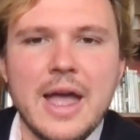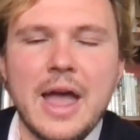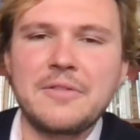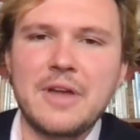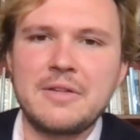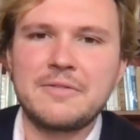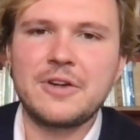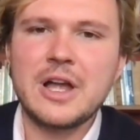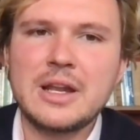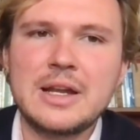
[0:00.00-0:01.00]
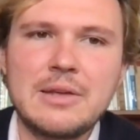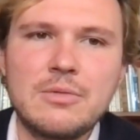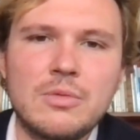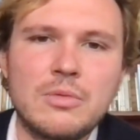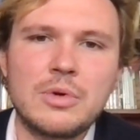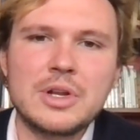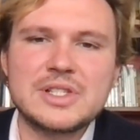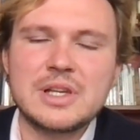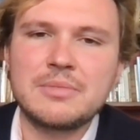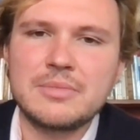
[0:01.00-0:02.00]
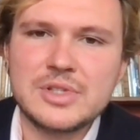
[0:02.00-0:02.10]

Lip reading: And finally, what are some?